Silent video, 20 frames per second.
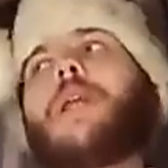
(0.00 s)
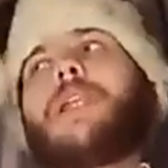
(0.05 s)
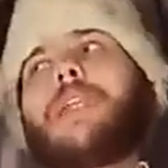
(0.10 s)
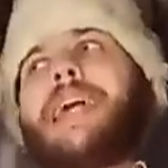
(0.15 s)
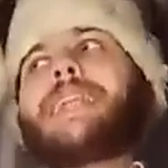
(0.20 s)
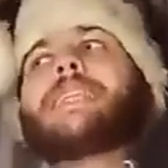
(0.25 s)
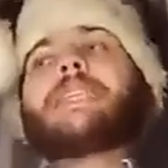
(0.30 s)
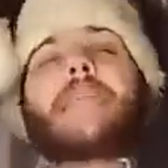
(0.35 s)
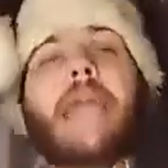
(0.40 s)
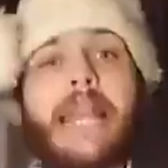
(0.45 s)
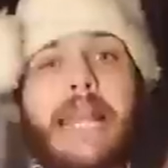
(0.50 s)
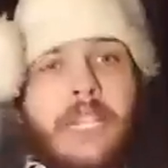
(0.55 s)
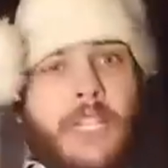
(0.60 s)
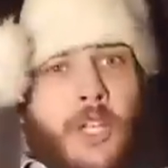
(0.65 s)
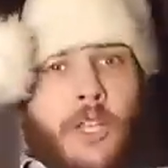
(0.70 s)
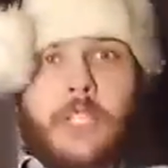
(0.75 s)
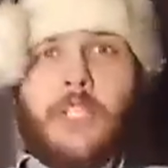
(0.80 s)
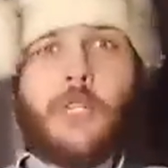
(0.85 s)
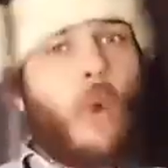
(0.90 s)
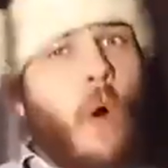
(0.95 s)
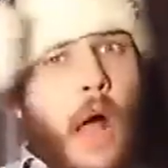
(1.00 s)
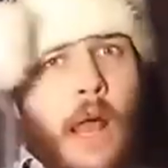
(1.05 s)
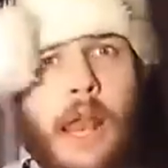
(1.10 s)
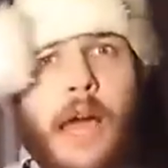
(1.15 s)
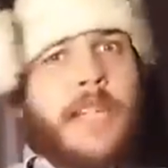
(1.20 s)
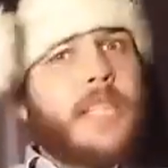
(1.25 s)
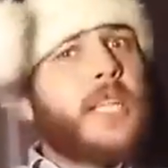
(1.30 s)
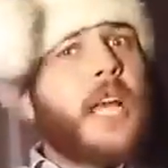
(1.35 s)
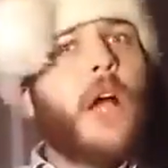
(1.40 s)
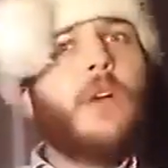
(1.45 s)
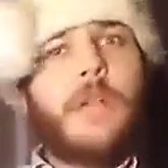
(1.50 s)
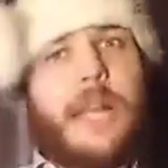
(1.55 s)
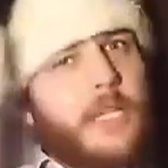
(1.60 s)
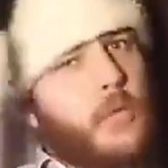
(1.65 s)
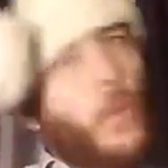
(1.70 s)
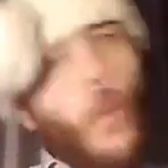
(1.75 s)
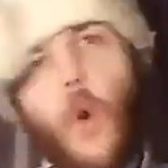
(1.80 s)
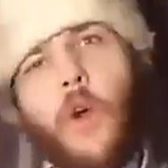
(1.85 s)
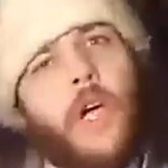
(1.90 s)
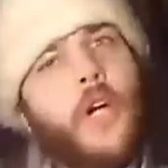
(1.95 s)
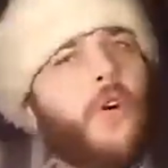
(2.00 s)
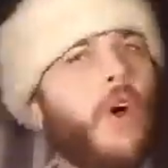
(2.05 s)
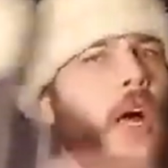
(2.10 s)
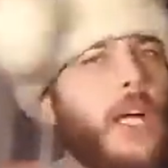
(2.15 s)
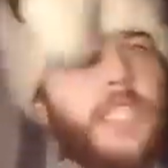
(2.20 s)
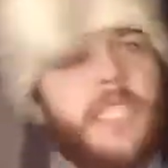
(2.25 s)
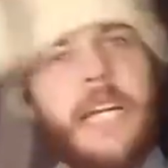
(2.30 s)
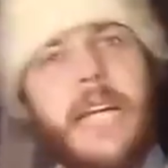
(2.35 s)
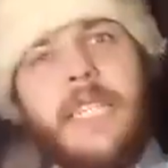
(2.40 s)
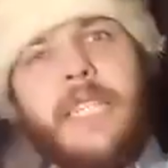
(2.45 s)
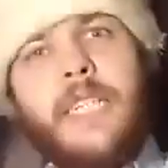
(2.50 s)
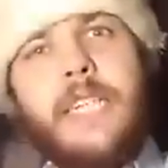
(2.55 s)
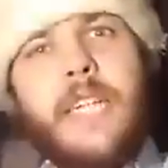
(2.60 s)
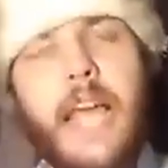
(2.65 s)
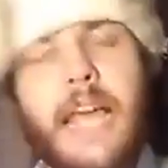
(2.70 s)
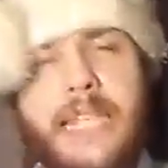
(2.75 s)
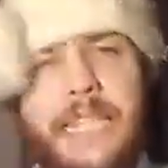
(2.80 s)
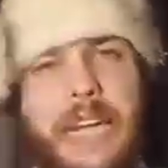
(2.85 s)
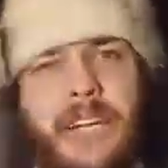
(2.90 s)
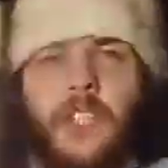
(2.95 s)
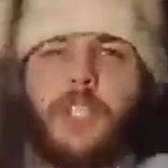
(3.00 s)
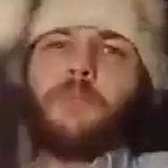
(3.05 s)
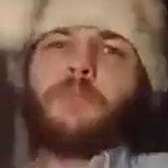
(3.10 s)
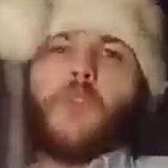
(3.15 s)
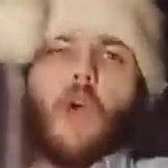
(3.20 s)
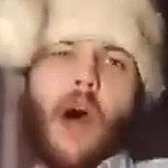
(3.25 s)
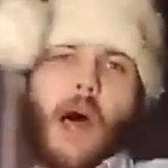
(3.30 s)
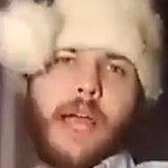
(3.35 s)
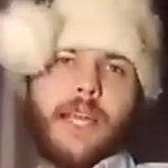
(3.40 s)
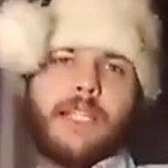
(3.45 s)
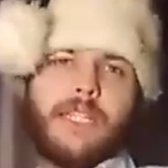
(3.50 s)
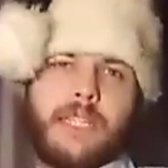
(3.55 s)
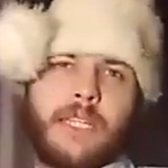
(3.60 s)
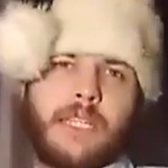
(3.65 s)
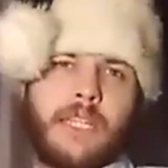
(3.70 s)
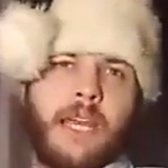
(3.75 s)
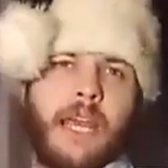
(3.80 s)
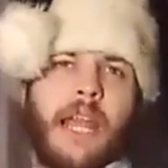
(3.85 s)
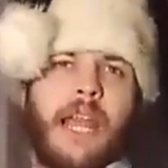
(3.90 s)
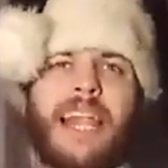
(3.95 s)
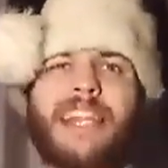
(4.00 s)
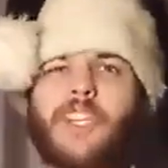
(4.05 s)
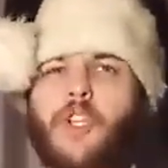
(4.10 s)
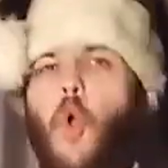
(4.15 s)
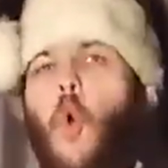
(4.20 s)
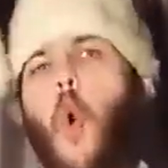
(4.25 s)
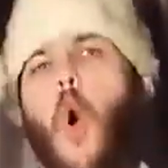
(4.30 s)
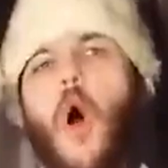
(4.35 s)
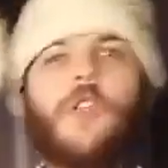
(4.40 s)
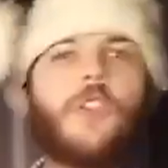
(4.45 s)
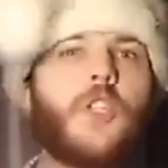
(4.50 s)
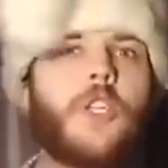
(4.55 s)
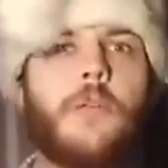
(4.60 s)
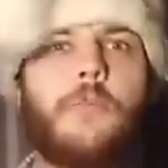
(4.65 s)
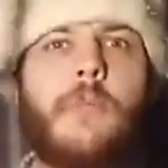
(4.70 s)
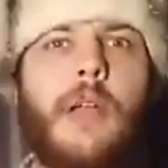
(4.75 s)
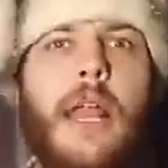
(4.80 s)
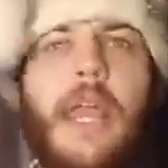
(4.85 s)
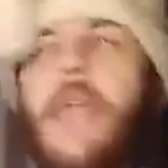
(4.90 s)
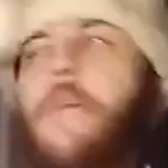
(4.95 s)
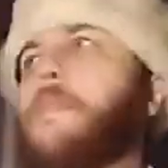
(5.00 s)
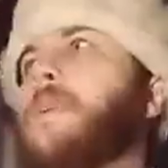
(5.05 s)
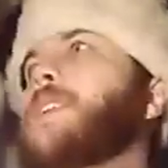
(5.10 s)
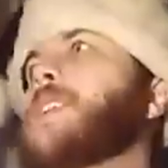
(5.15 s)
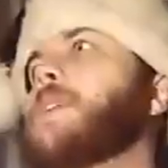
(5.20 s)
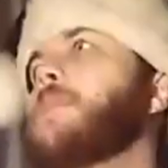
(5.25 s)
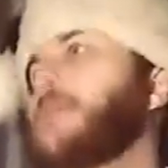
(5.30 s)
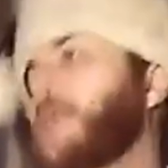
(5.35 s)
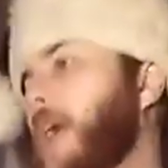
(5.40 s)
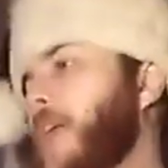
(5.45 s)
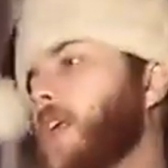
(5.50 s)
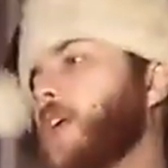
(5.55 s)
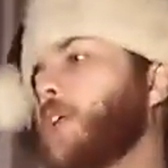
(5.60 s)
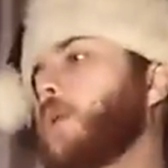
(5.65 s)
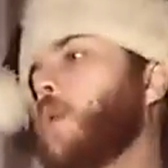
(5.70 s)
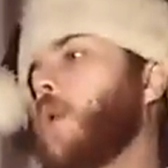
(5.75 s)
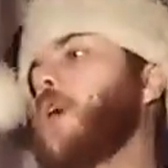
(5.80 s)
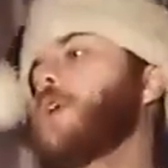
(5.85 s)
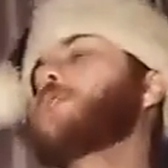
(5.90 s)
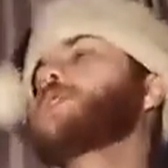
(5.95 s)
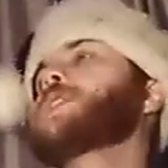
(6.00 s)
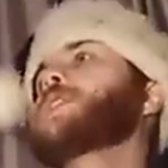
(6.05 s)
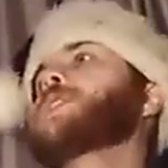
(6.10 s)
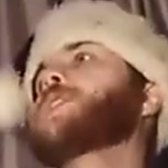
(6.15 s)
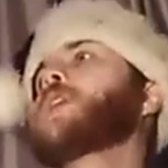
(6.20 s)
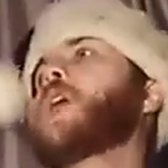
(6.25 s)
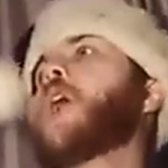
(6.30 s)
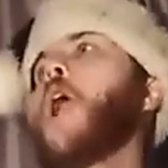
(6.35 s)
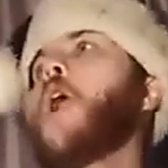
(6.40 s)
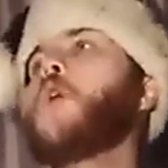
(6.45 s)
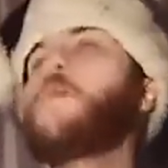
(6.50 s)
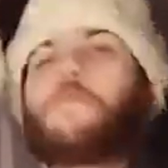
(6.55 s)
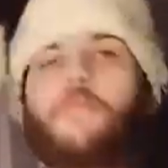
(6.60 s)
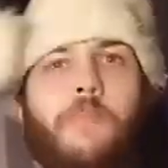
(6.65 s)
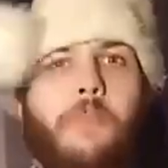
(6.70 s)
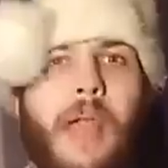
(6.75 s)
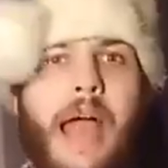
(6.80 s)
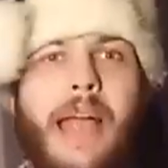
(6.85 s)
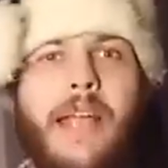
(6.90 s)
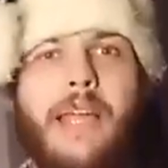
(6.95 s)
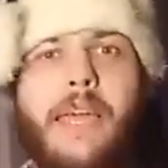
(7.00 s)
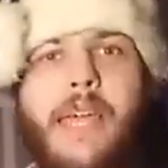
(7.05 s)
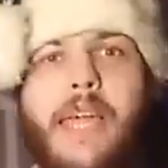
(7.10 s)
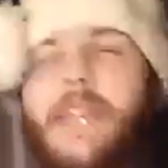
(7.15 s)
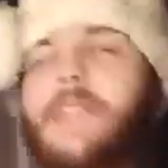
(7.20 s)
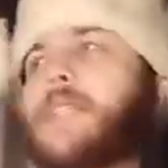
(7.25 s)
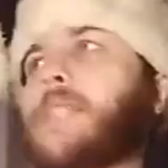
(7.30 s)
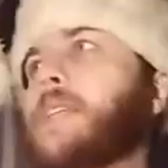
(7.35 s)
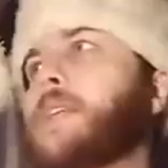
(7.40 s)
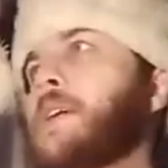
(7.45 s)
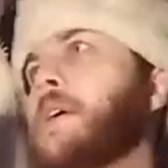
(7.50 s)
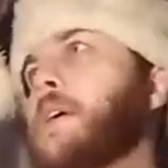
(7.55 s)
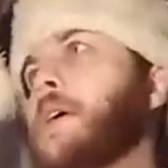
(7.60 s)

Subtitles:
Let's get into the Twilight Zone. Let's walk across yesterday's Enterprise. Let's quantum leap into Millennial Woes' coat blanket.